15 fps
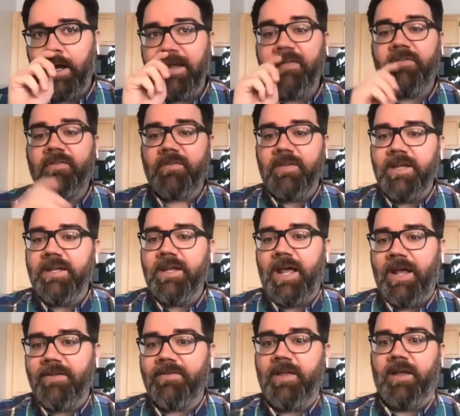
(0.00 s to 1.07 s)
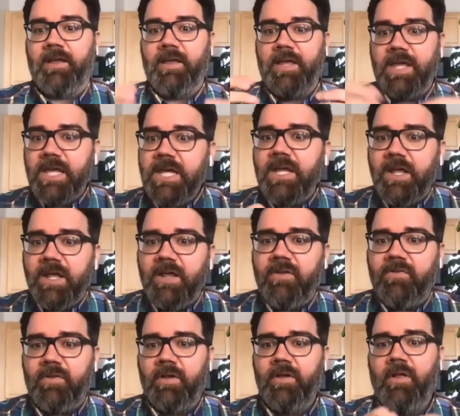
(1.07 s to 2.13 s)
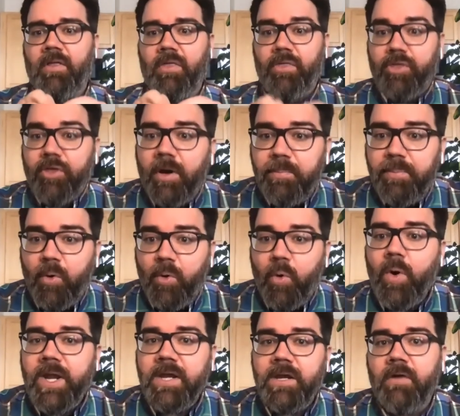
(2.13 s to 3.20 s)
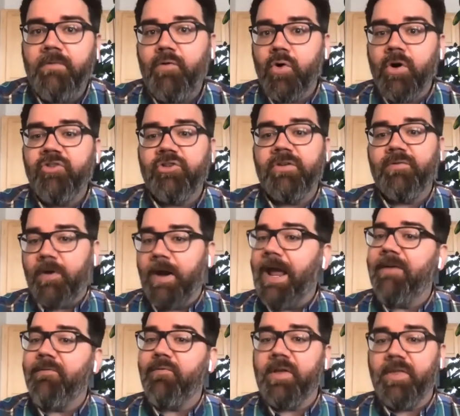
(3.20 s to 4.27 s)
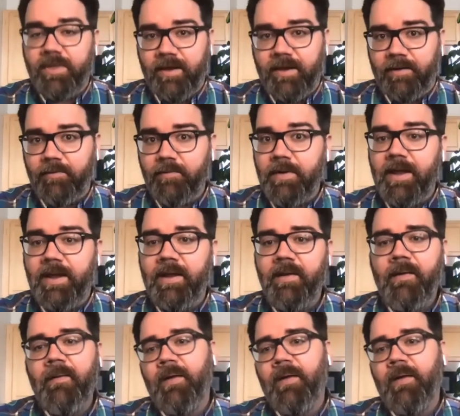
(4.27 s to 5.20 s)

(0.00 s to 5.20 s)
is seen as like, he is the point of origin for everything, right?